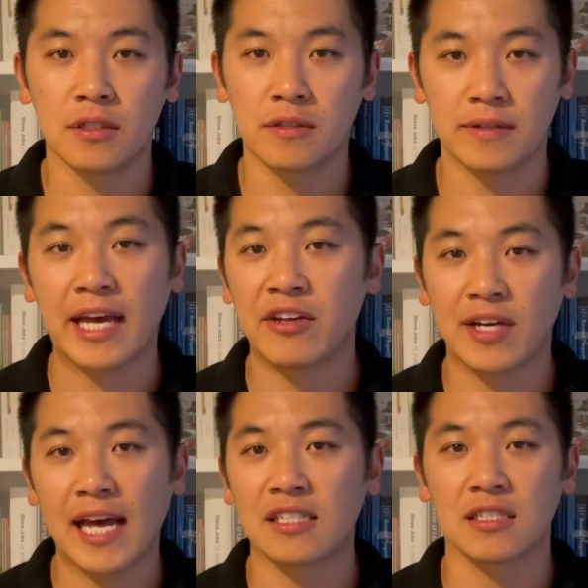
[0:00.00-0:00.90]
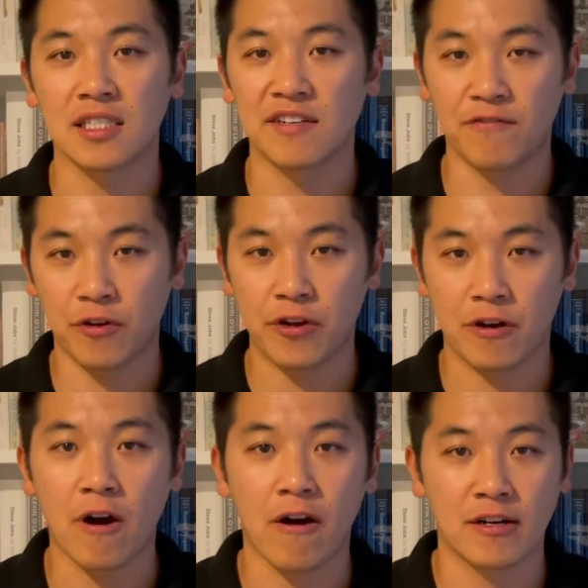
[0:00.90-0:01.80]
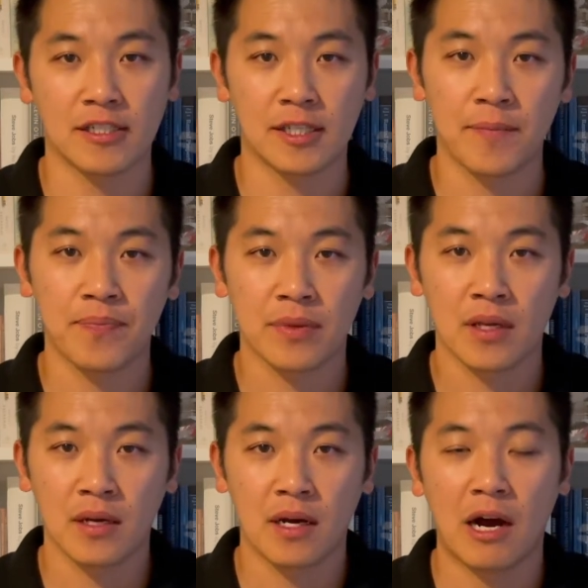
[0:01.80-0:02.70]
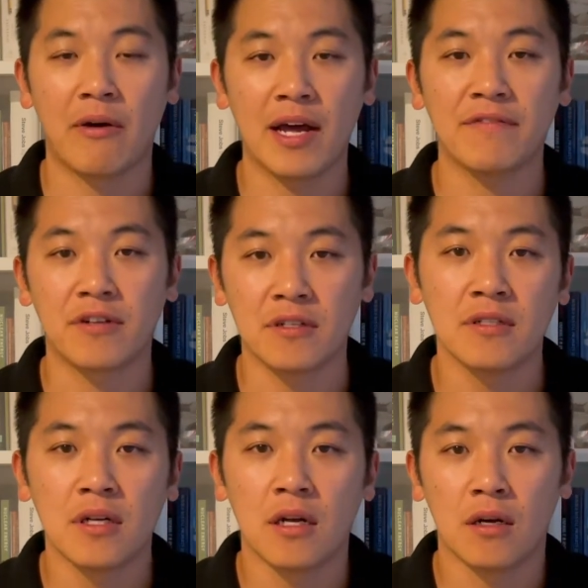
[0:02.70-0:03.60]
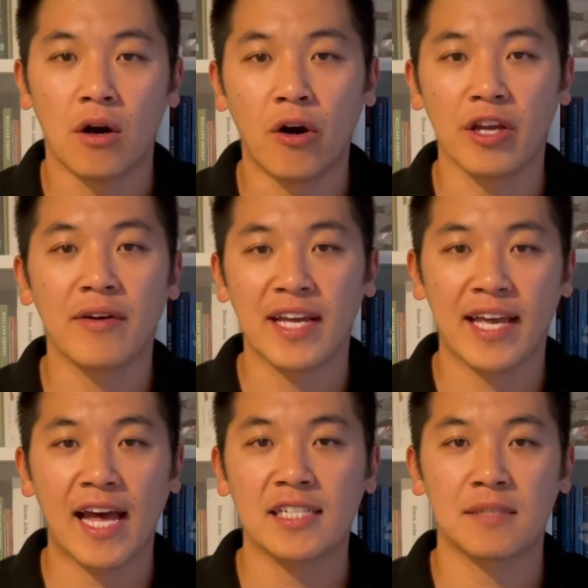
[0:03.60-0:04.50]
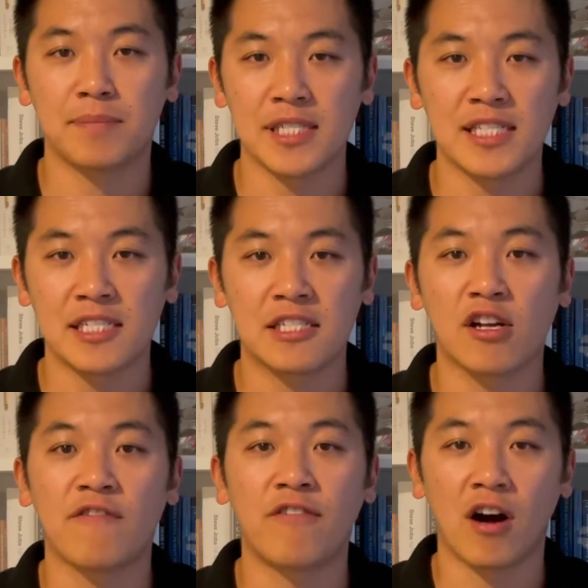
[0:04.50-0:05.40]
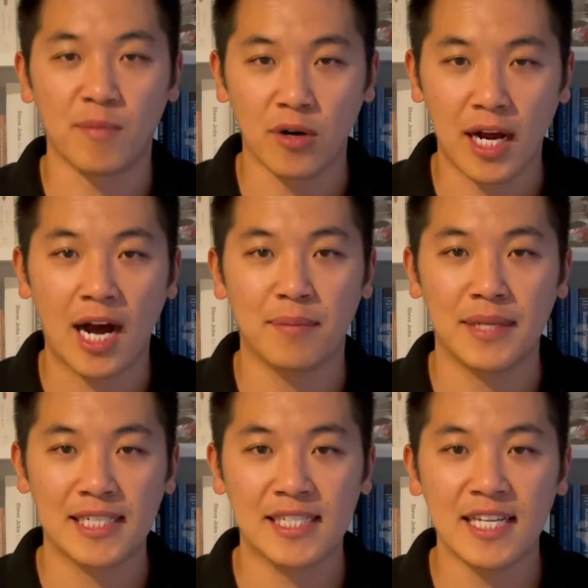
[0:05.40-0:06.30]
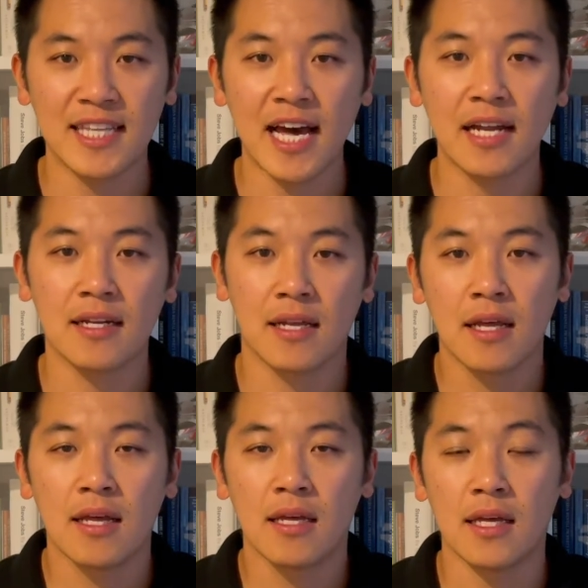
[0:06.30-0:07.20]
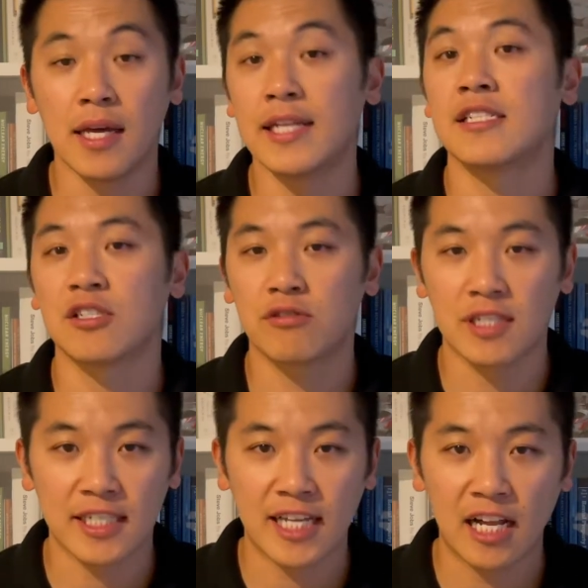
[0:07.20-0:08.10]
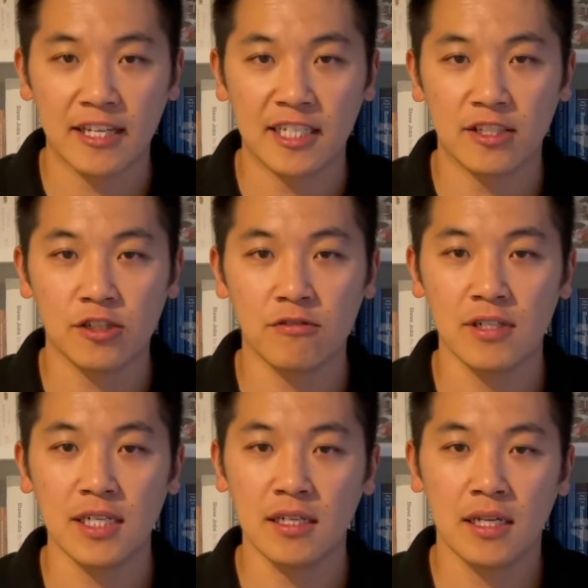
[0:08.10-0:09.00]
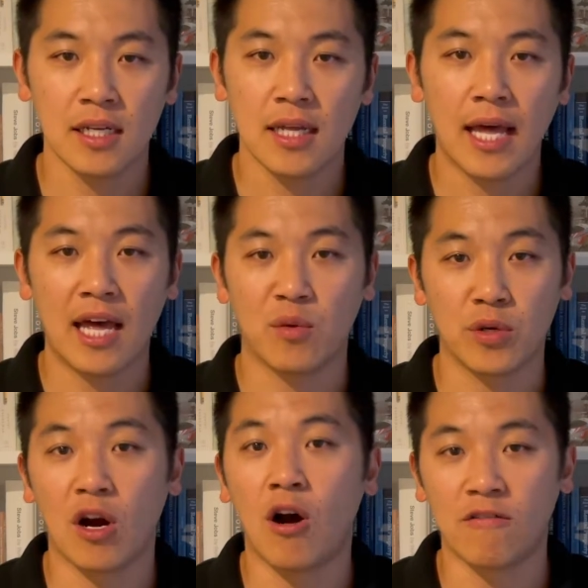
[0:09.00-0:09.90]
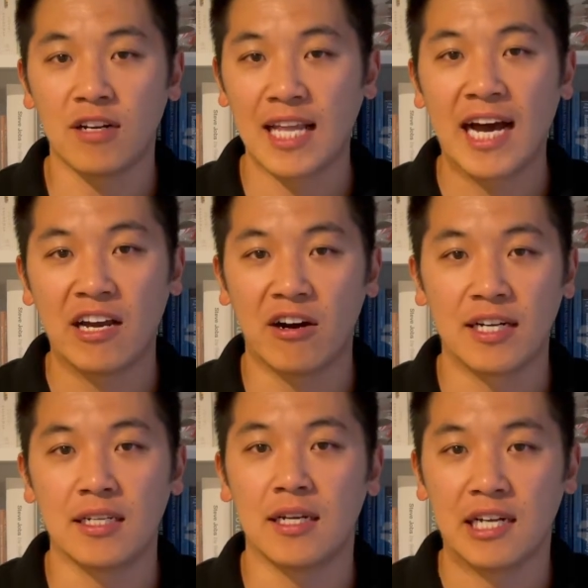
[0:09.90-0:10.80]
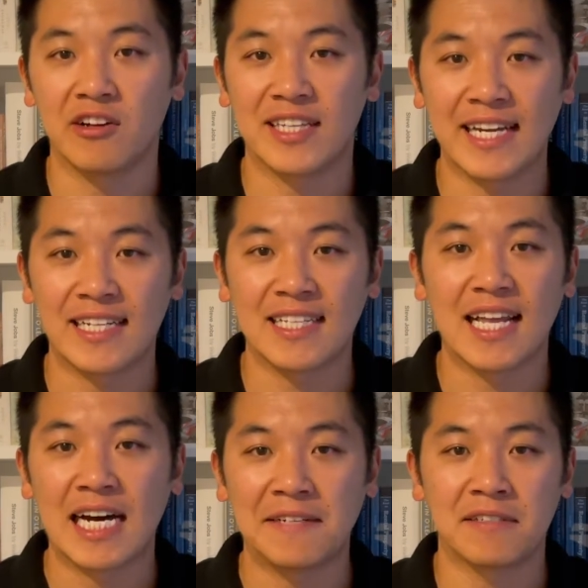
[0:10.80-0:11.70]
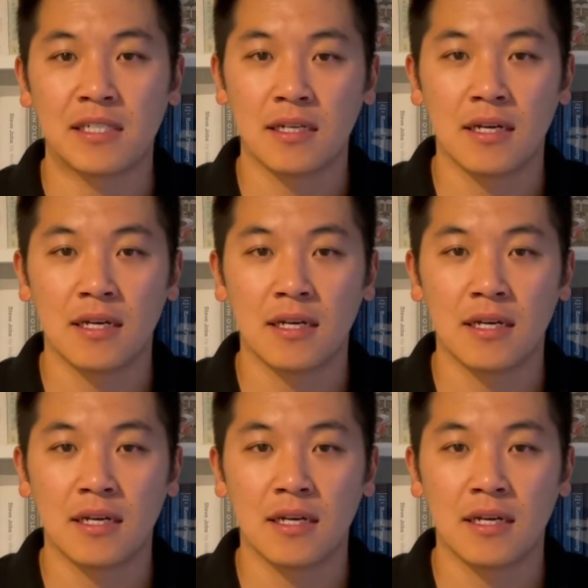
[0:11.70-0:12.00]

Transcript: to get your gasoline for your cars. However, oil and gas businesses are far more complex than that. It is a trillion dollar industry, and we all rely on it in our daily lives.